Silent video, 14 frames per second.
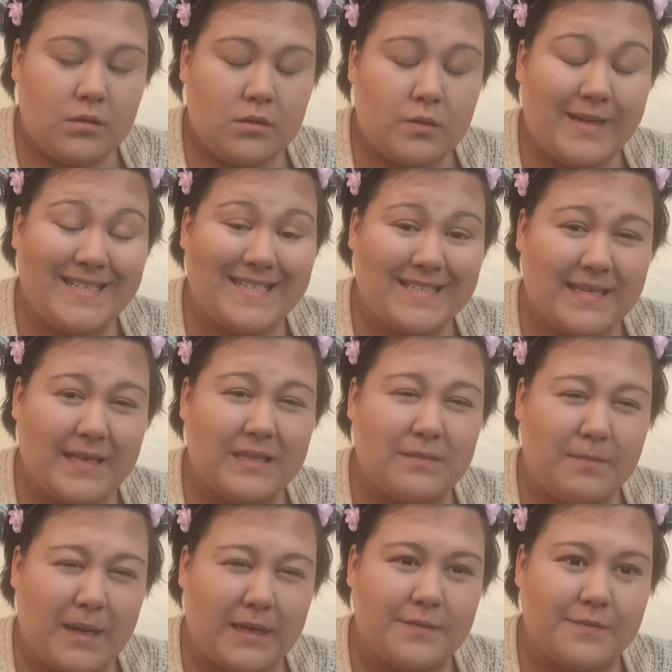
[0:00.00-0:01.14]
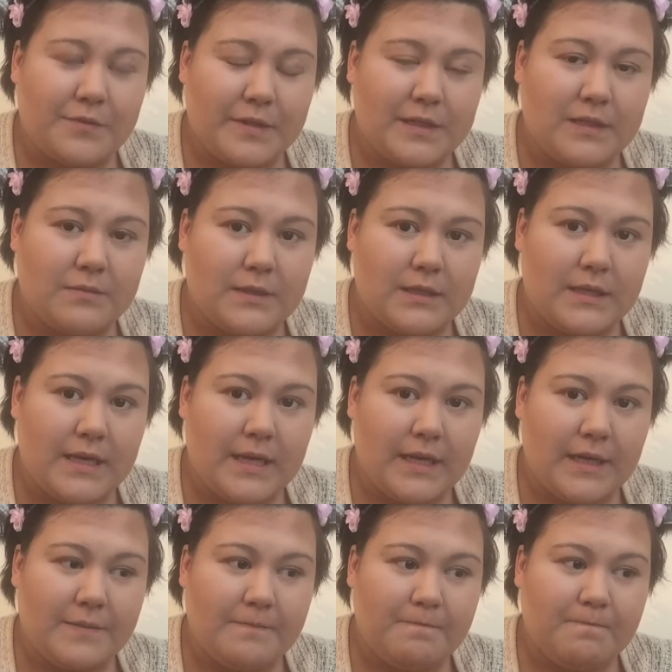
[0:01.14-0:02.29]
26 bags of crisps a
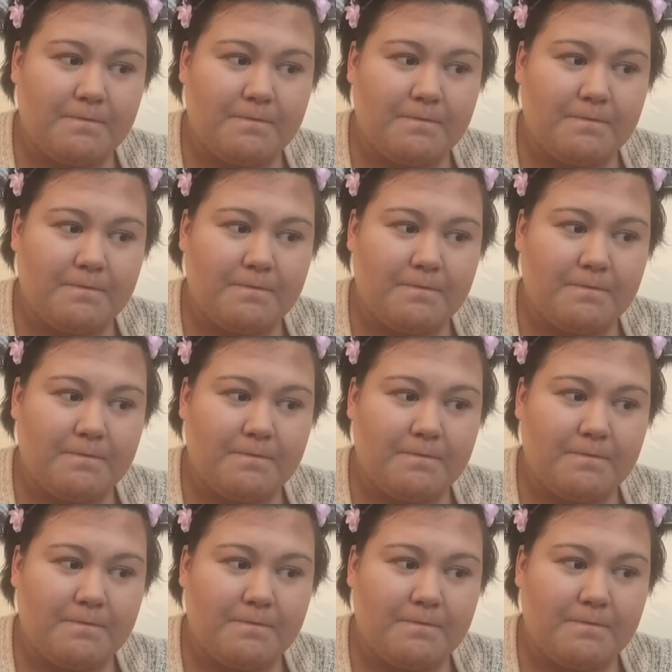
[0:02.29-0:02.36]
day.